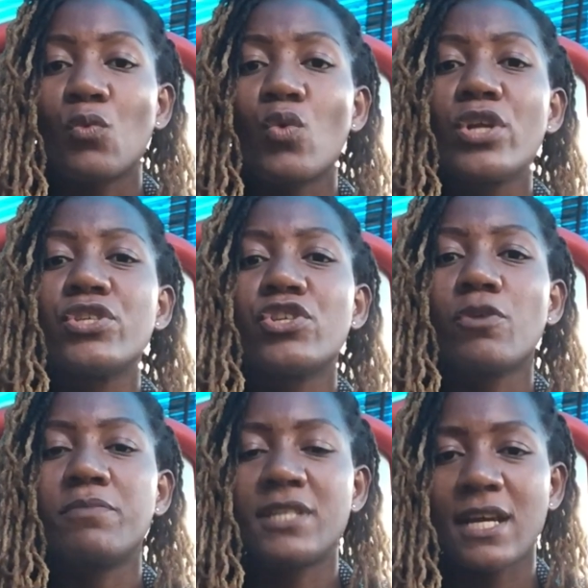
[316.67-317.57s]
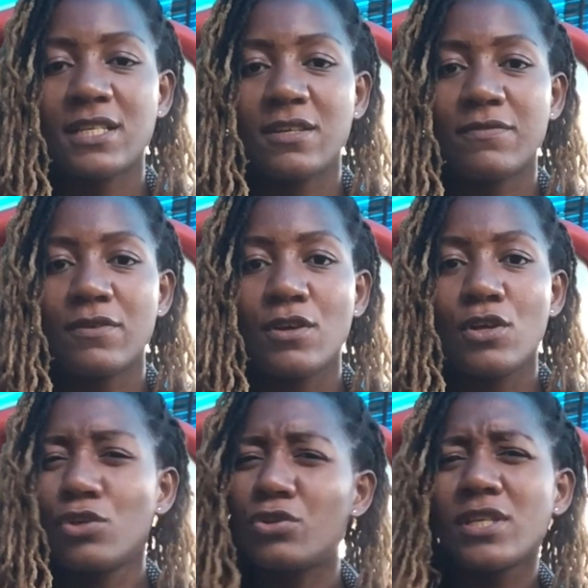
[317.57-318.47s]
What is your objective?
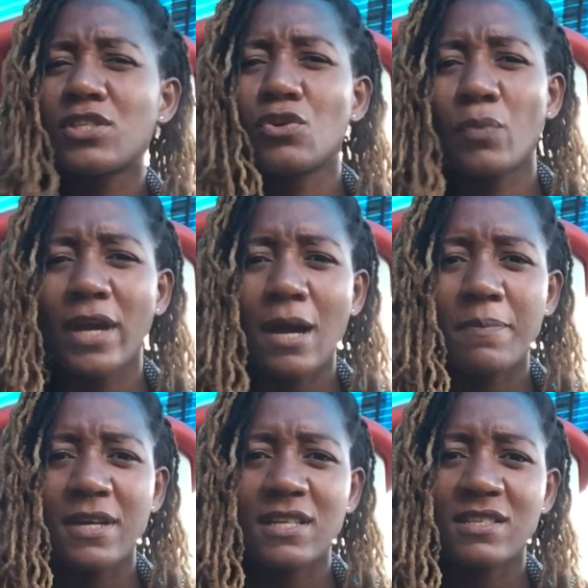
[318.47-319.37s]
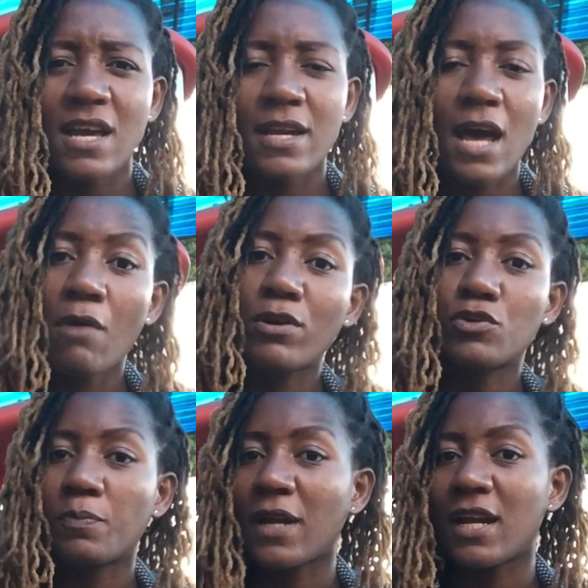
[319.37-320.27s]
You just don't wake up and decide, I want
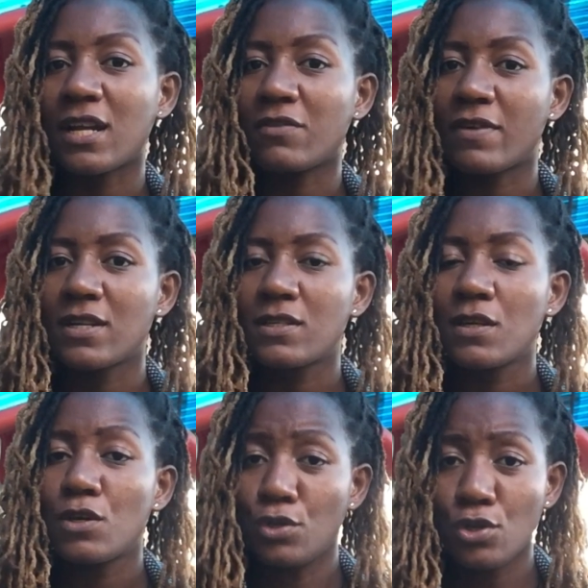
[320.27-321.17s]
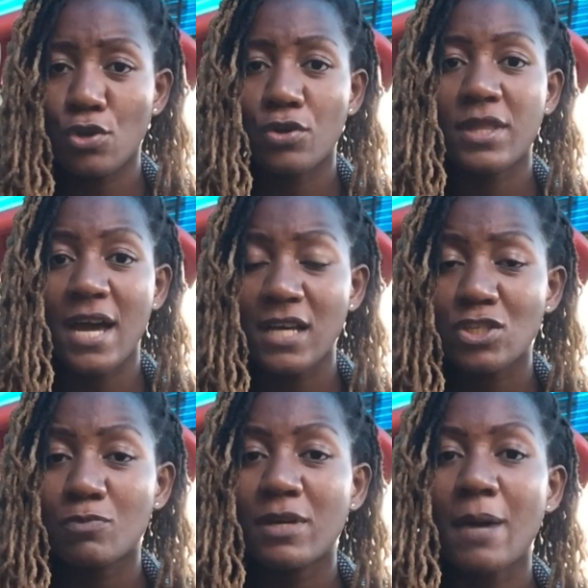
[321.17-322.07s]
to plan an event. No, there has
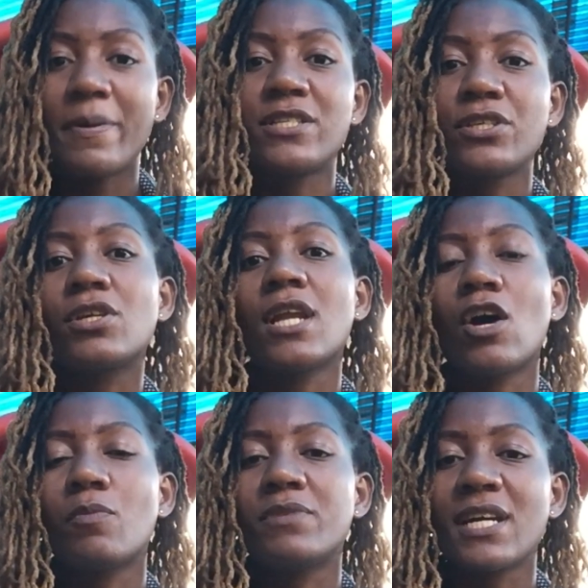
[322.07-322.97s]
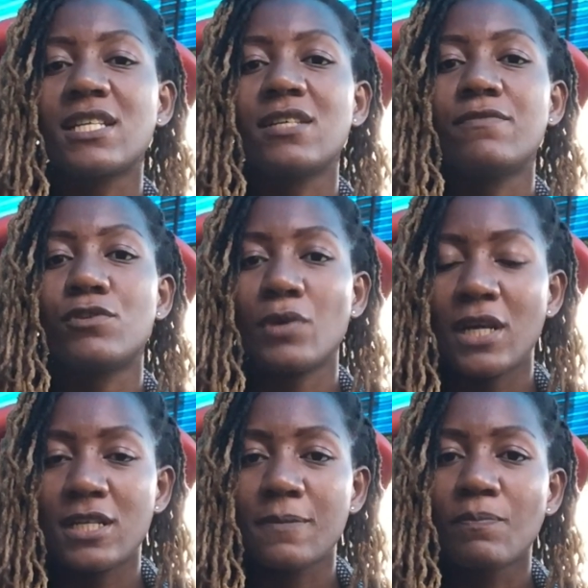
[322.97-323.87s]
to be a particular objective to
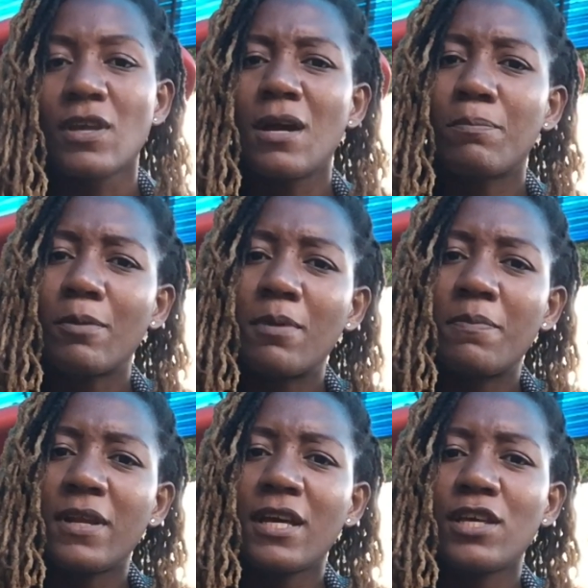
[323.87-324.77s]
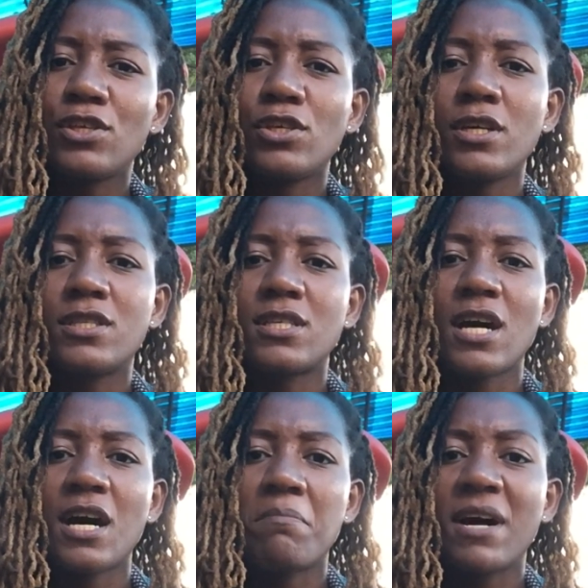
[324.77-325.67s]
it. Probably it's
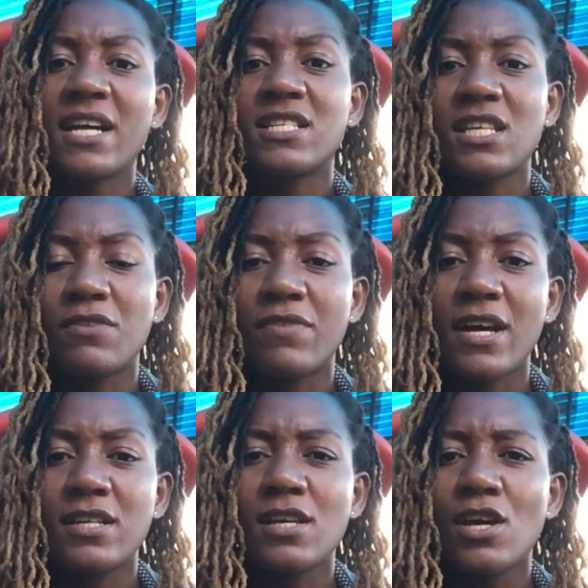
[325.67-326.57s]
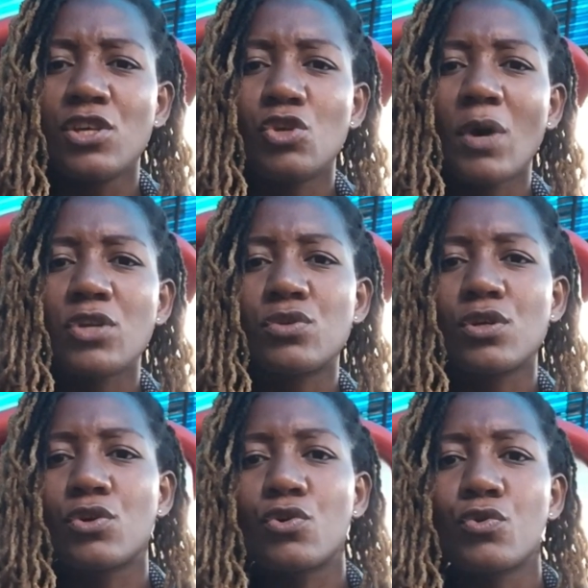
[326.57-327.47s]
a marketing event. You want to
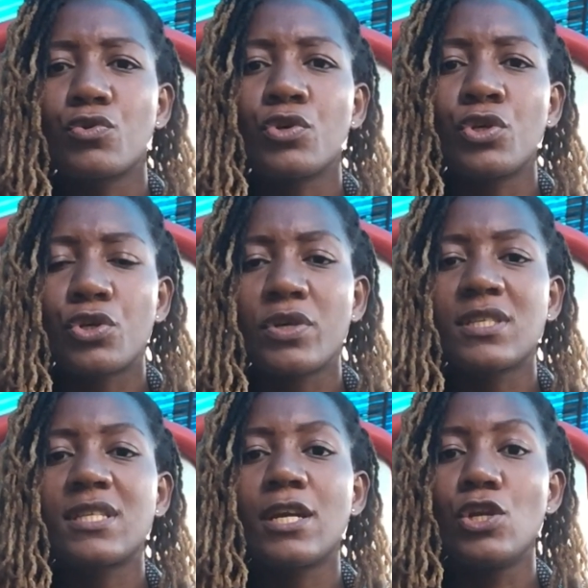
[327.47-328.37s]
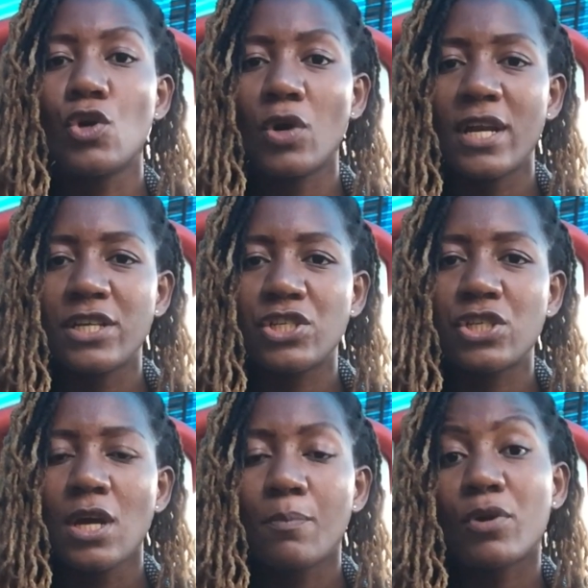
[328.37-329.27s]
increase the
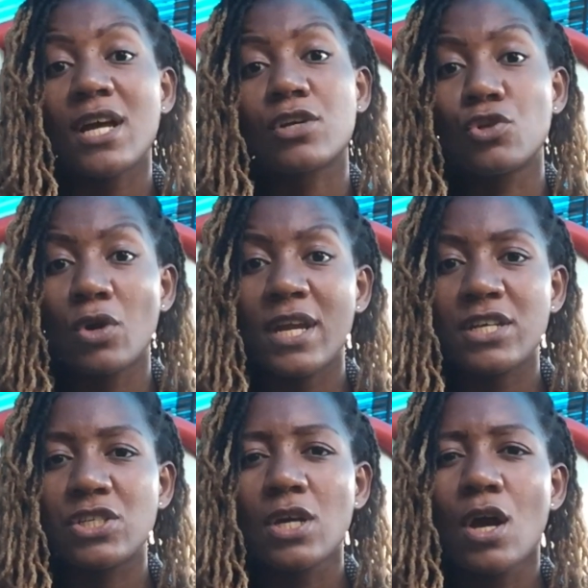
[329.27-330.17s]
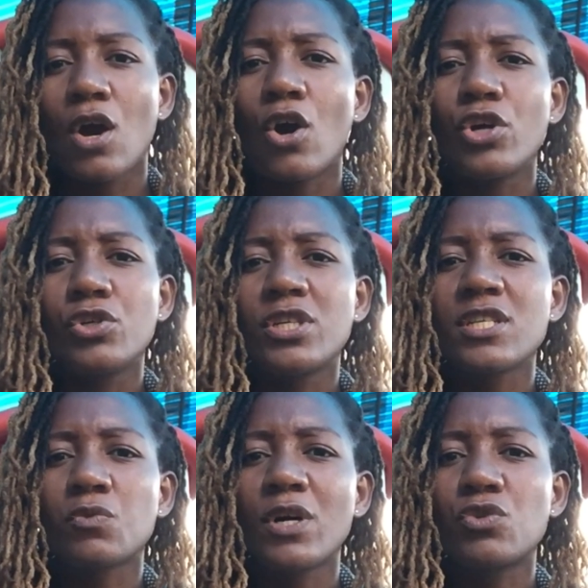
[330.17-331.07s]
knowledge, product knowledge, or you
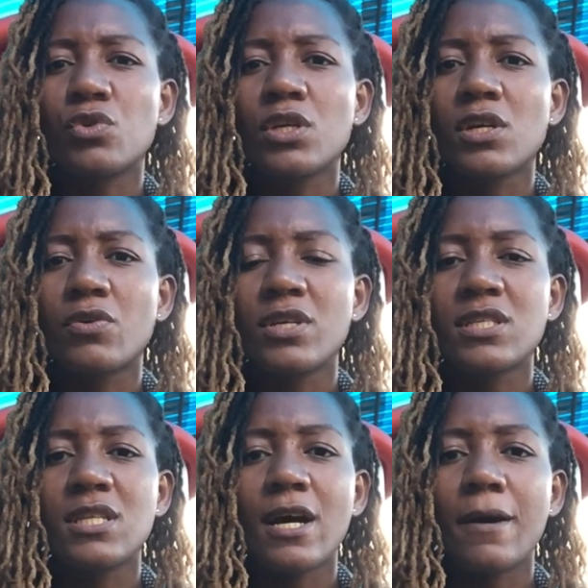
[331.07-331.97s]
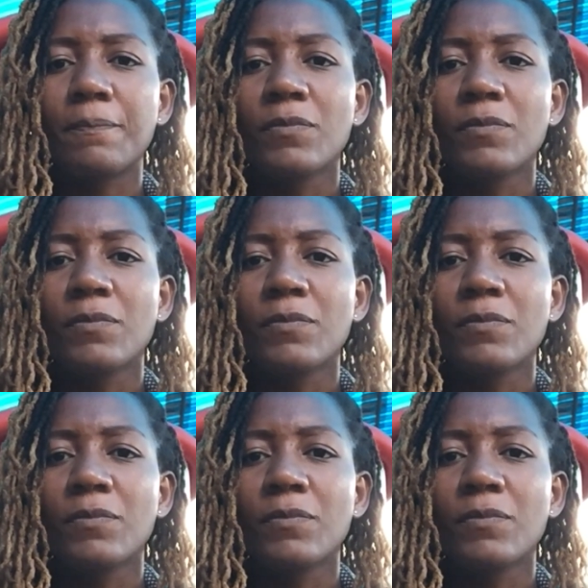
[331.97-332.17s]
just want to increase the